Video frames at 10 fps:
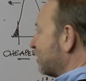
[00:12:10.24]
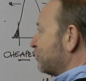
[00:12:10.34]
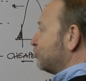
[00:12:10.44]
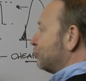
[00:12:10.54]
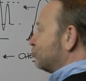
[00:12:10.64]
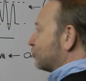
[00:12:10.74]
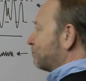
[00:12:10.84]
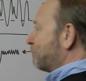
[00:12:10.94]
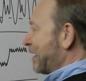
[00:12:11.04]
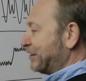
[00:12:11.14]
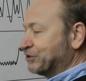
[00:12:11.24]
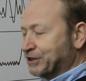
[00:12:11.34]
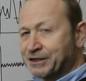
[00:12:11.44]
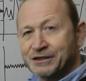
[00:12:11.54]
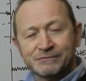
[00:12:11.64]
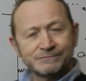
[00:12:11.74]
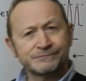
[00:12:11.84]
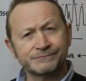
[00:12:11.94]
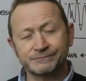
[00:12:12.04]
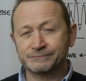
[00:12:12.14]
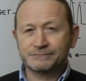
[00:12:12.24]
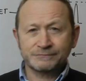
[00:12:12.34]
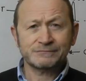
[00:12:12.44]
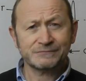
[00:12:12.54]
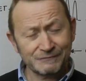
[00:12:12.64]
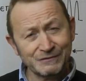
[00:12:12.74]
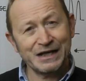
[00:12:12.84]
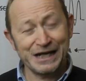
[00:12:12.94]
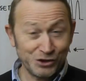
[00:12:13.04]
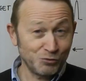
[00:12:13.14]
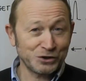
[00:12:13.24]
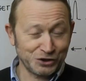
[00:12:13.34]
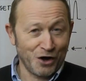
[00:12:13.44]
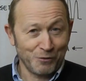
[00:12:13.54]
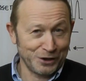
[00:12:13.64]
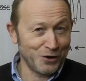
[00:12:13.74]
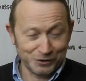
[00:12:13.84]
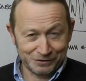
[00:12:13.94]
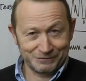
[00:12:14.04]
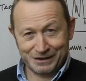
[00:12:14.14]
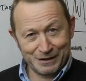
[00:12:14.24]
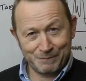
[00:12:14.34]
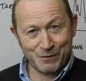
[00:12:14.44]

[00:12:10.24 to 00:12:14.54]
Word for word: Now this is just basic. Here's what's going on in a